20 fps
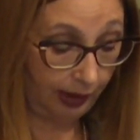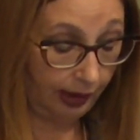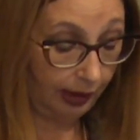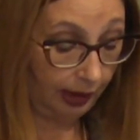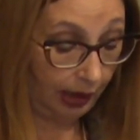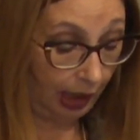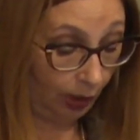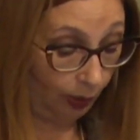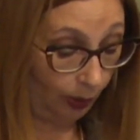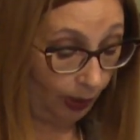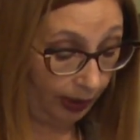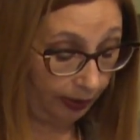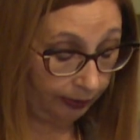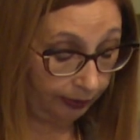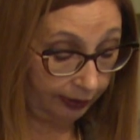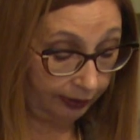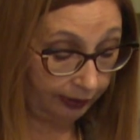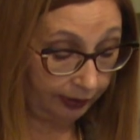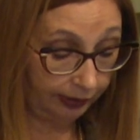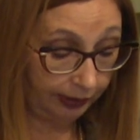
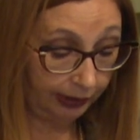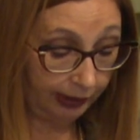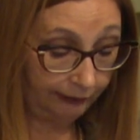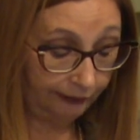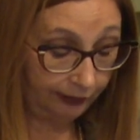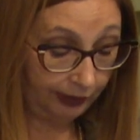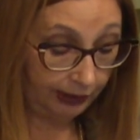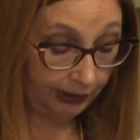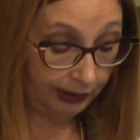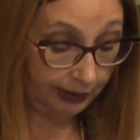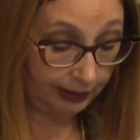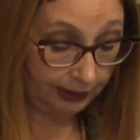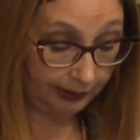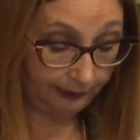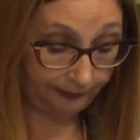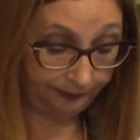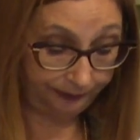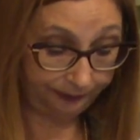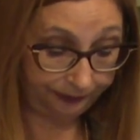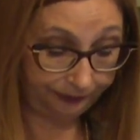However, if this
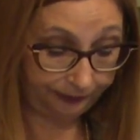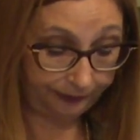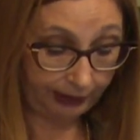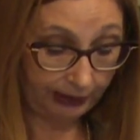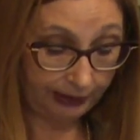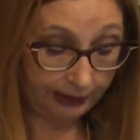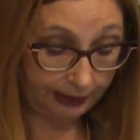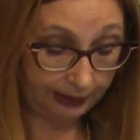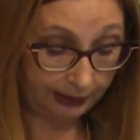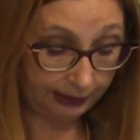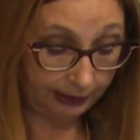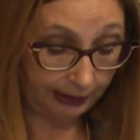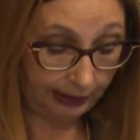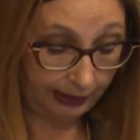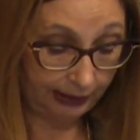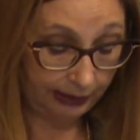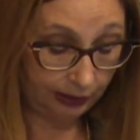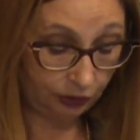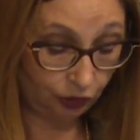is the case,